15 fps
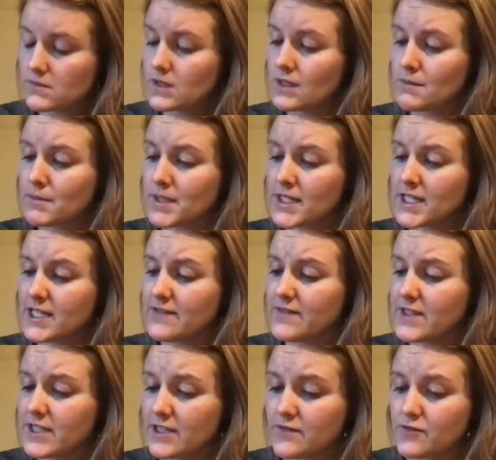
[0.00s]
but even
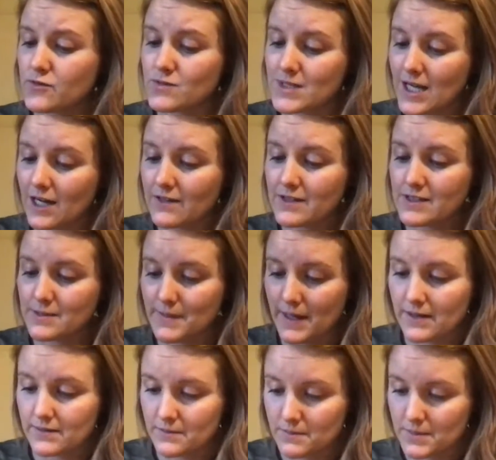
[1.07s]
if you tell this
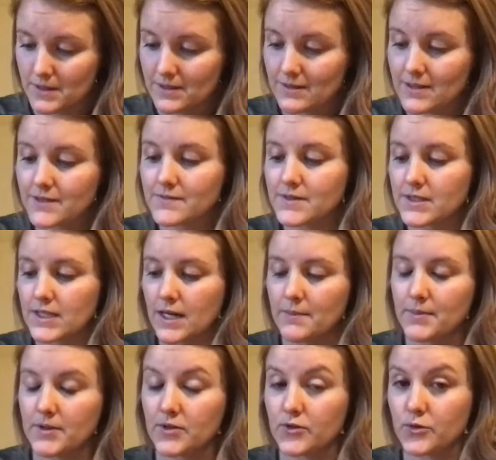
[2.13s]
mountain, be lifted up
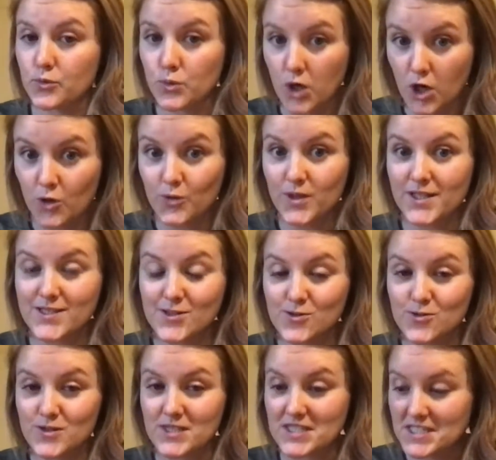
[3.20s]
and thrown into
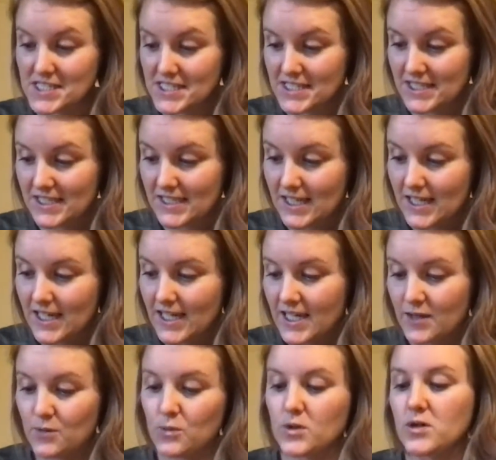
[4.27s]
the sea,
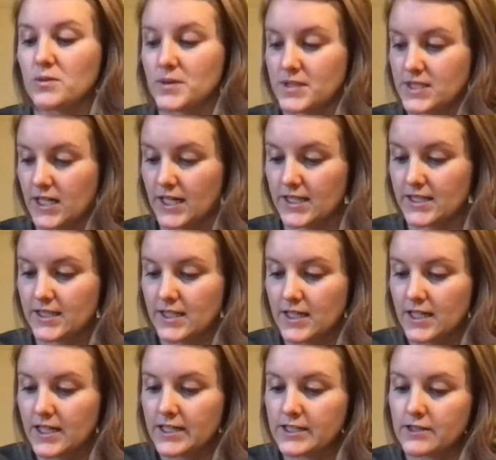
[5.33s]
it will be done.
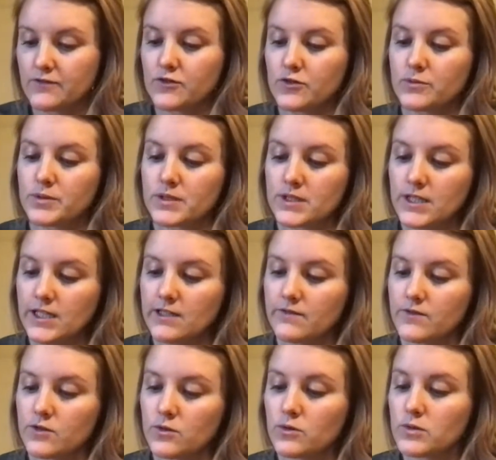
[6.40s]
And if you believe,
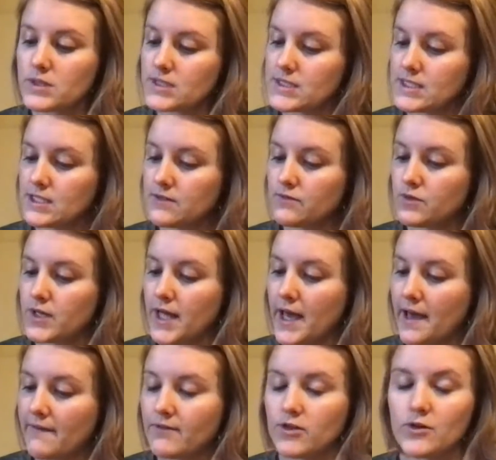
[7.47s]
you will receive
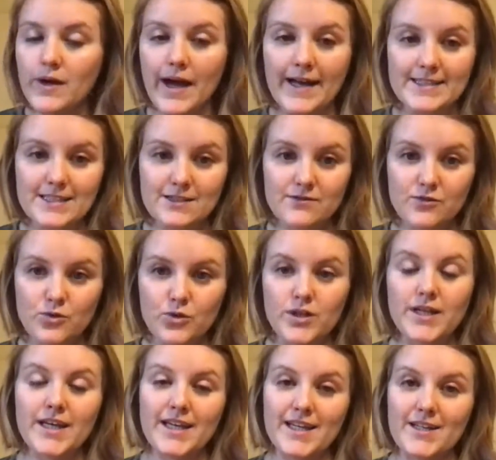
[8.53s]
whatever you ask for
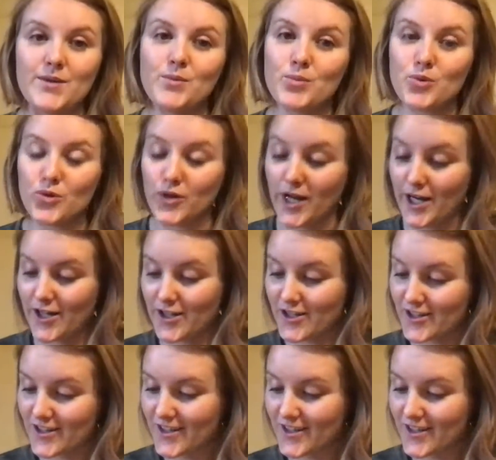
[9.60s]
in prayer."